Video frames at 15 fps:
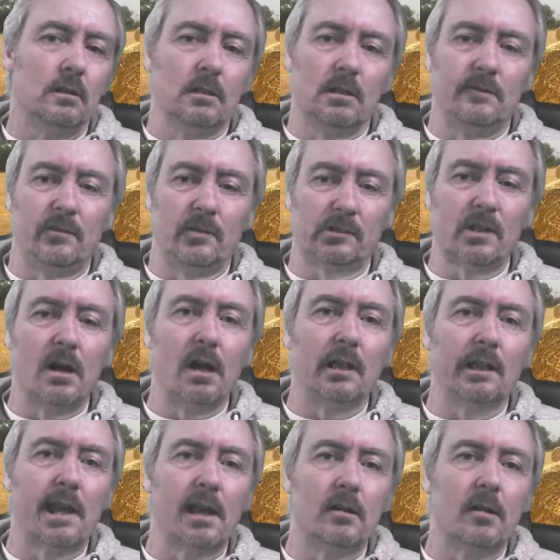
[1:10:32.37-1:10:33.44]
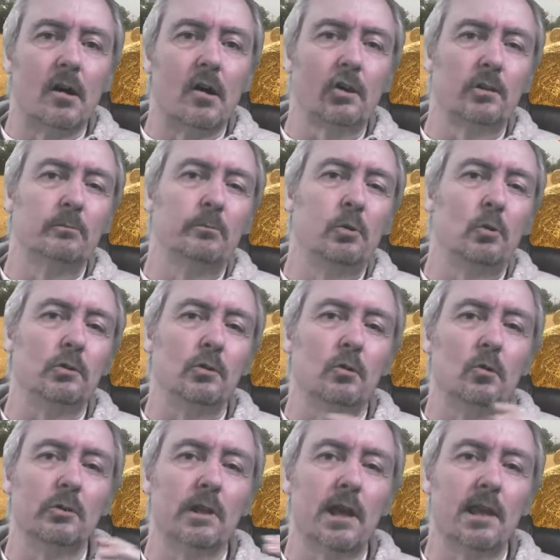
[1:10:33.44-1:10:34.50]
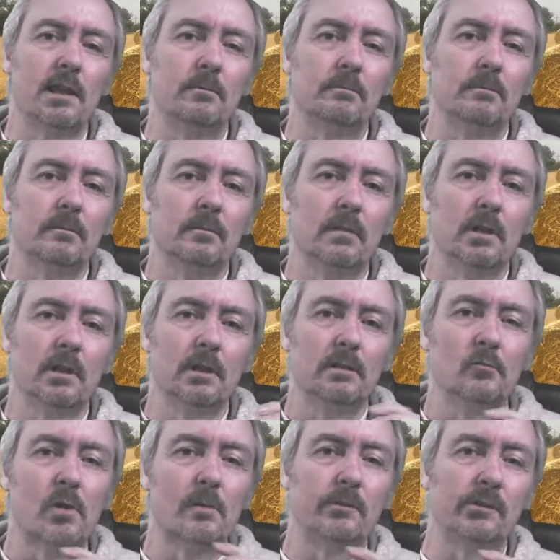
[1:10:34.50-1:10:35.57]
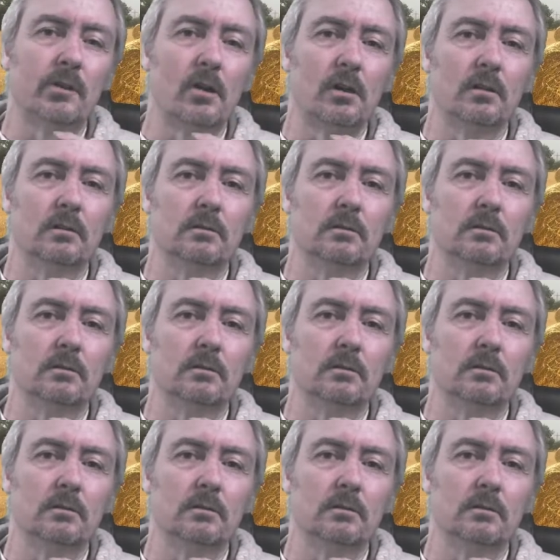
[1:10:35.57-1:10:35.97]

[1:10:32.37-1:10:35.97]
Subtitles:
If you're starting out, I can put your name and website